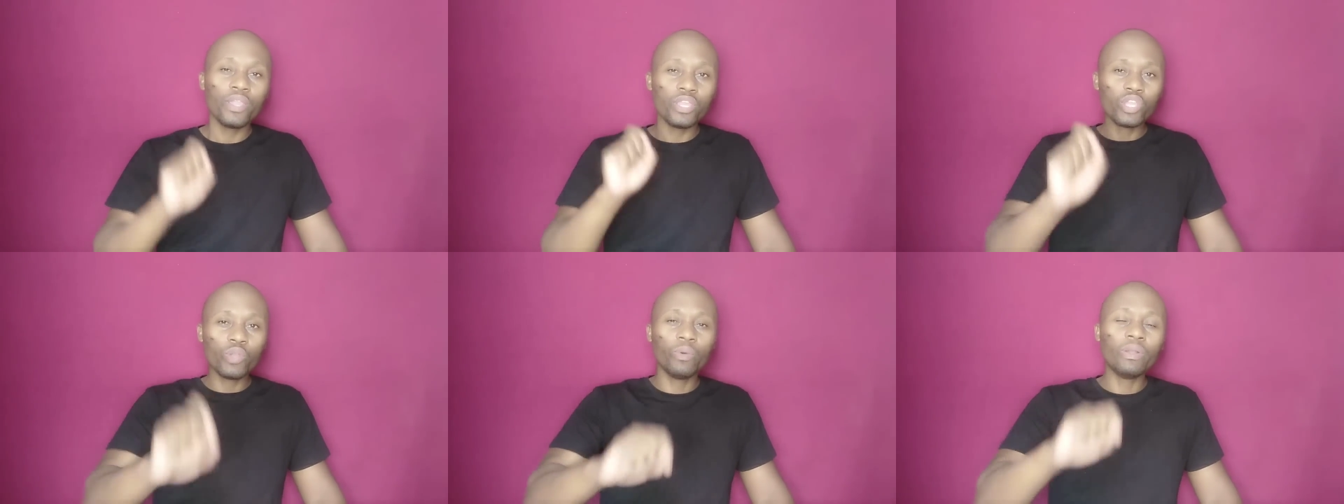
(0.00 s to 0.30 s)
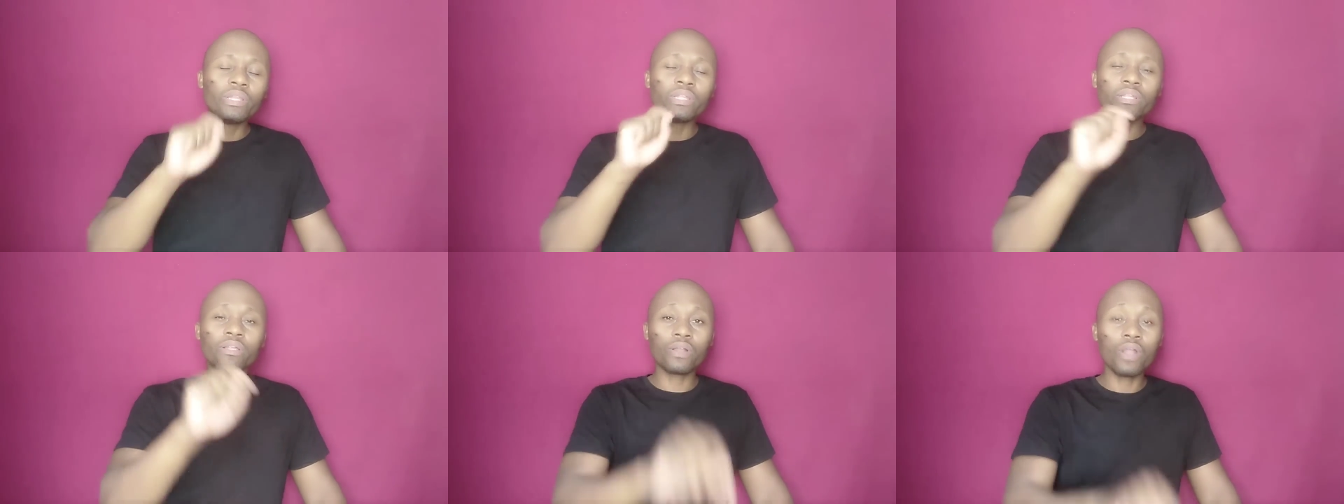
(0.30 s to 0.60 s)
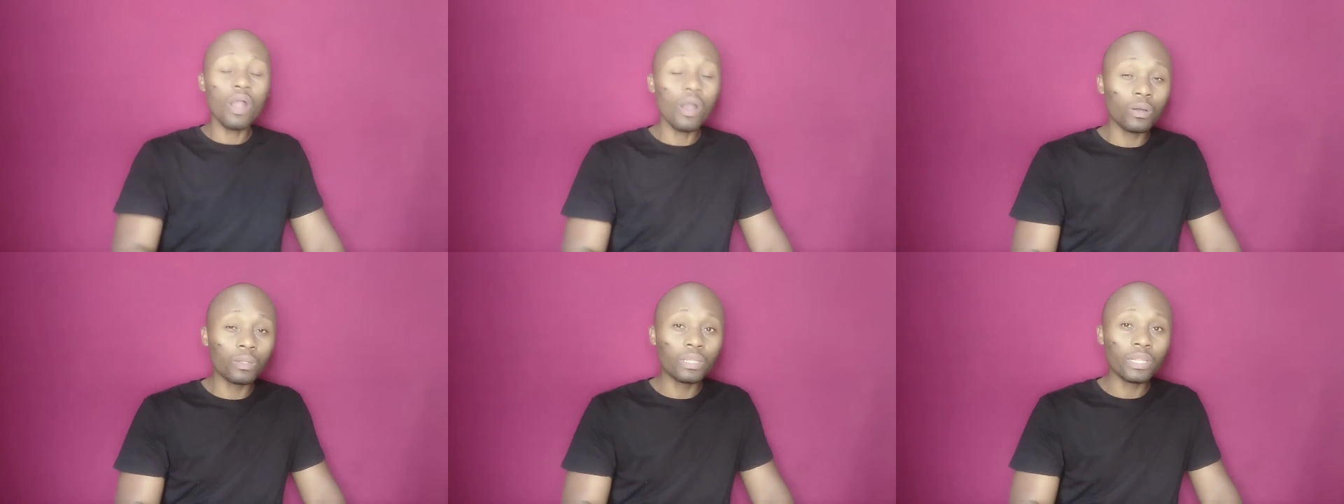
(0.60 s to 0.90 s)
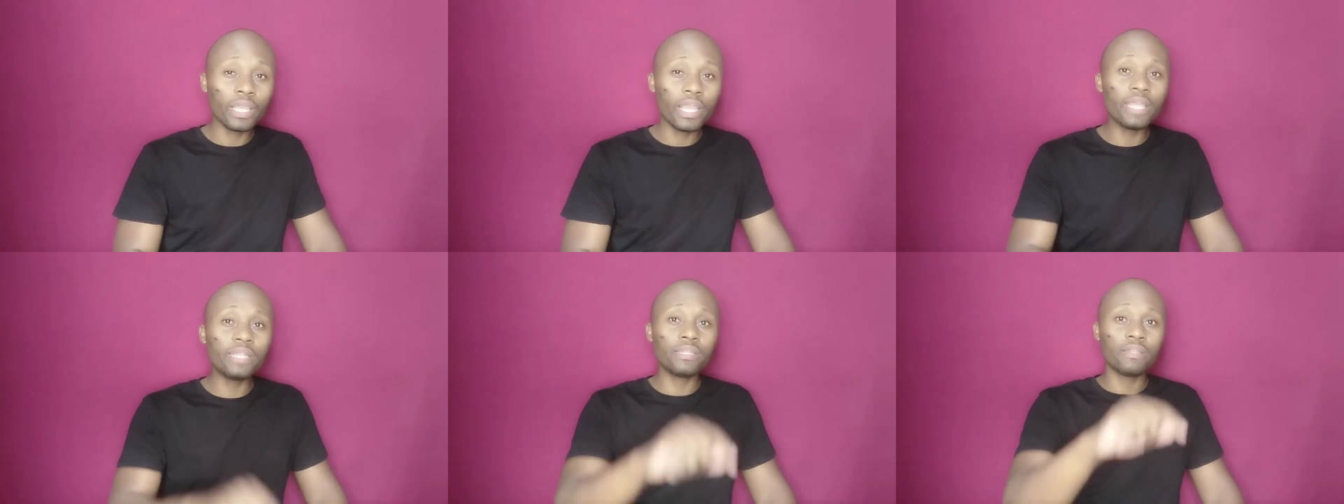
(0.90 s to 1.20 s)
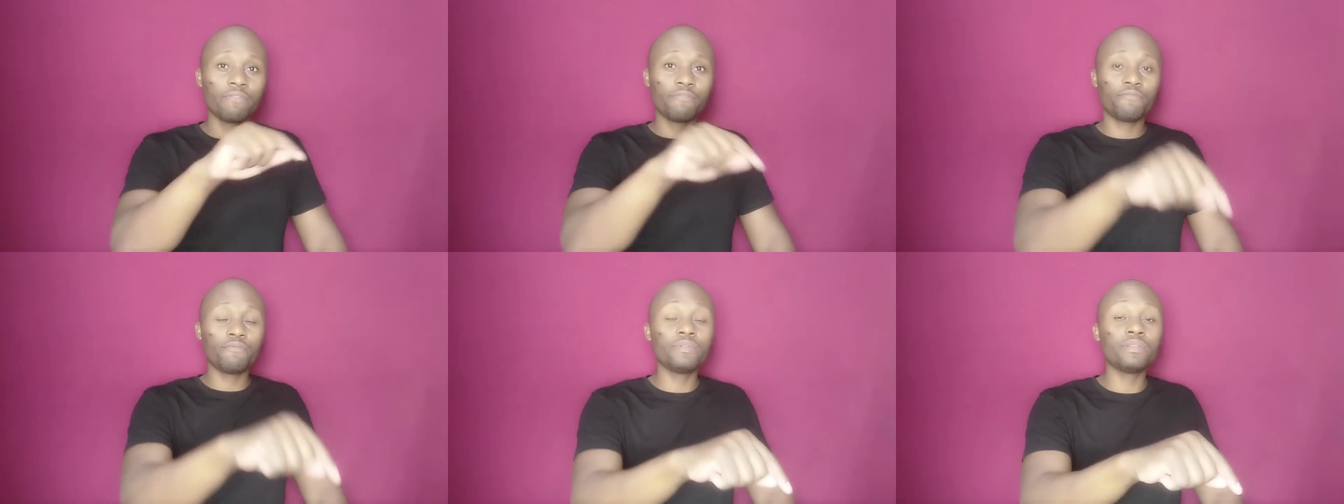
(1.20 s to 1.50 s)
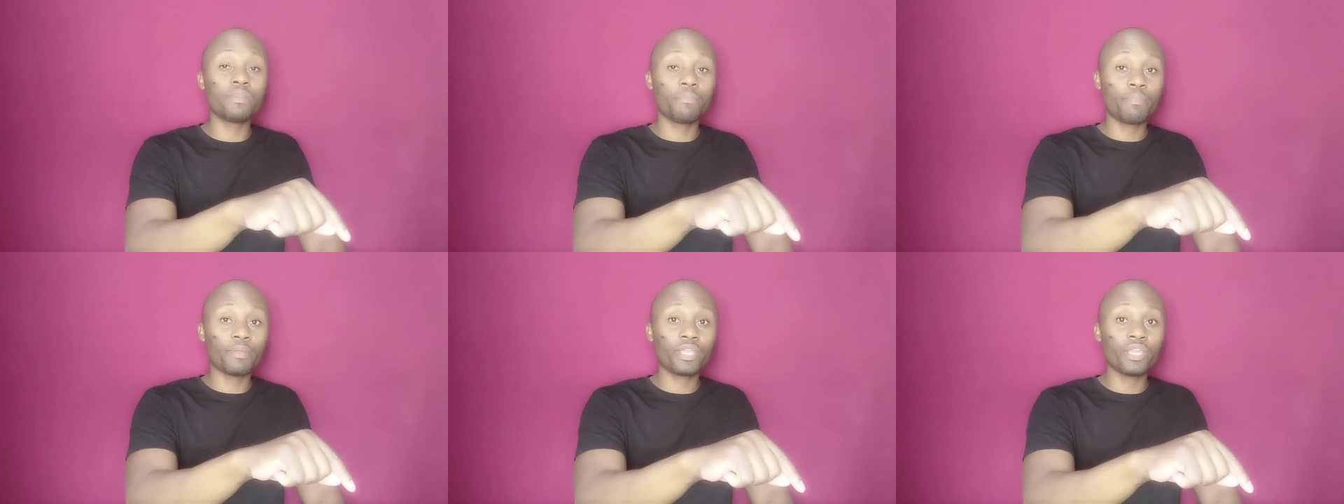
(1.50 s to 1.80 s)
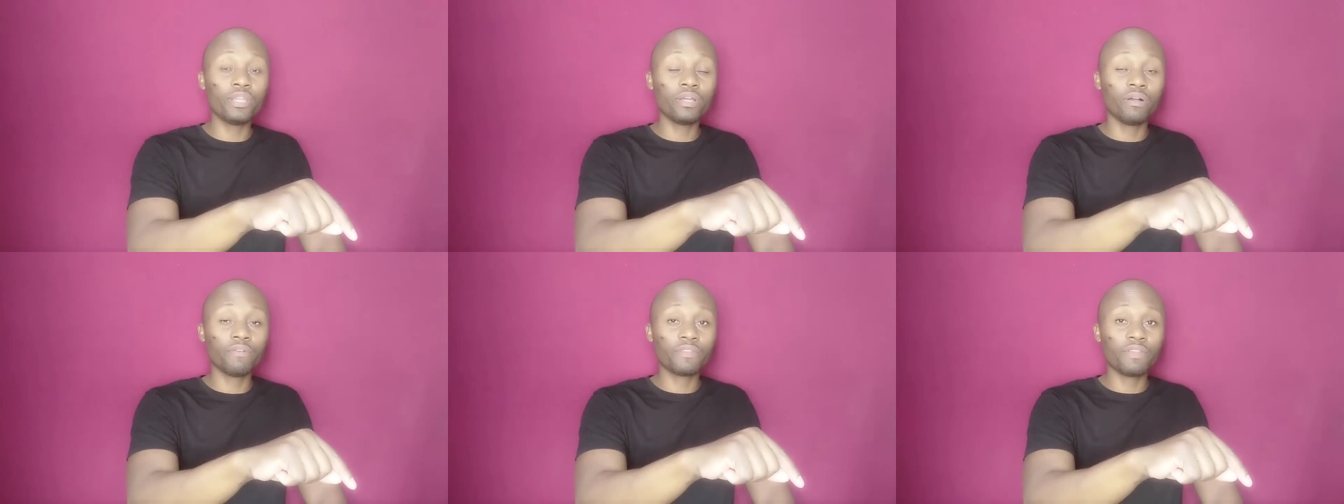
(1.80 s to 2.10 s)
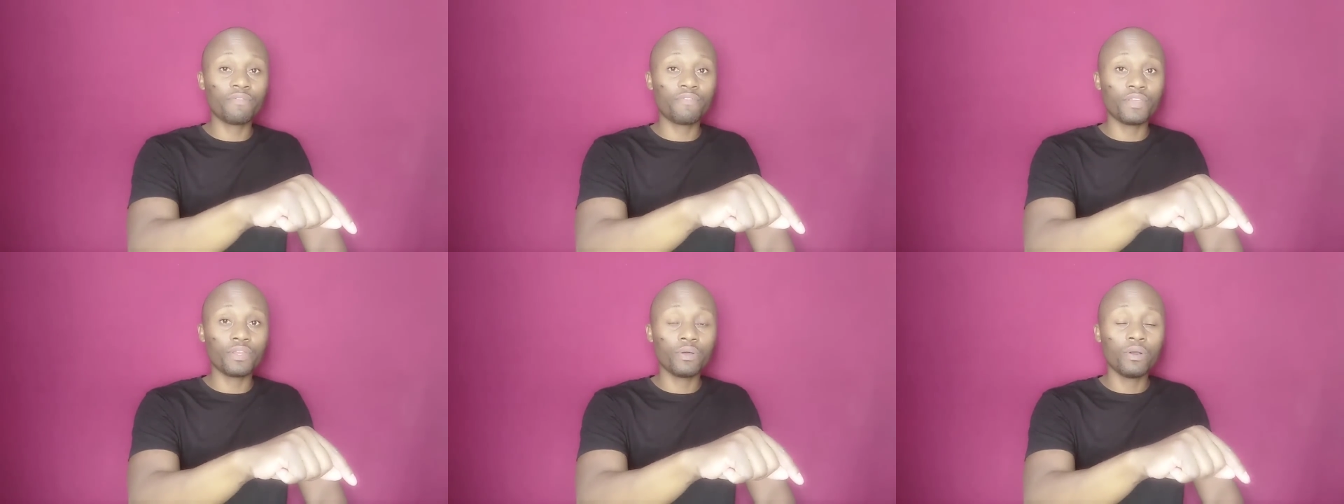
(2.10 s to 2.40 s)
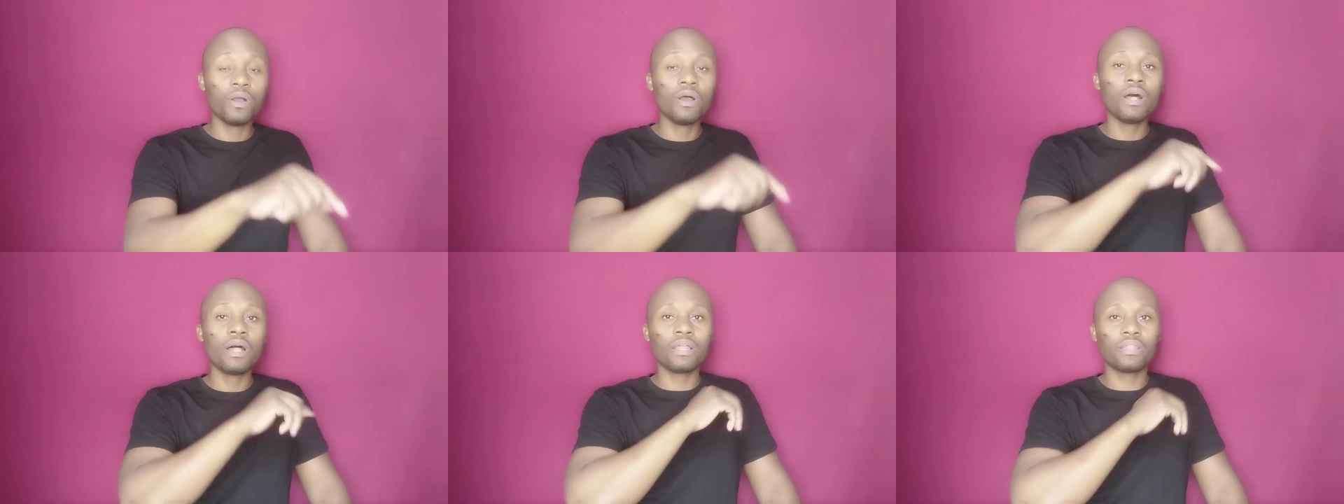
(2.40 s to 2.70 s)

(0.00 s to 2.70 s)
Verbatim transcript: You will recall in the, in the beginning of the video